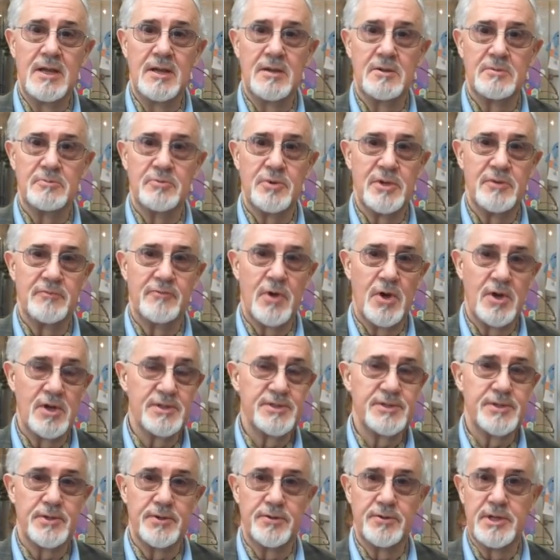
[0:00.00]
We've
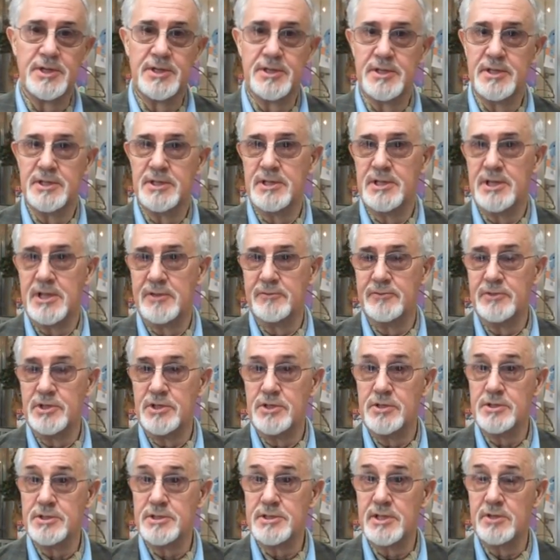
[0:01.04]
also, in the 11
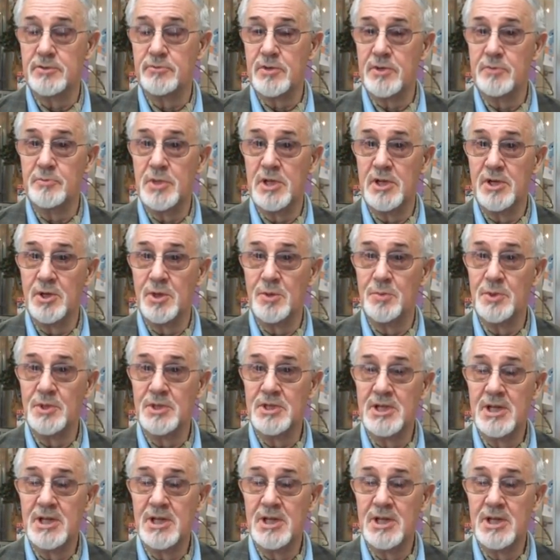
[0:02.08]
years that we've been open,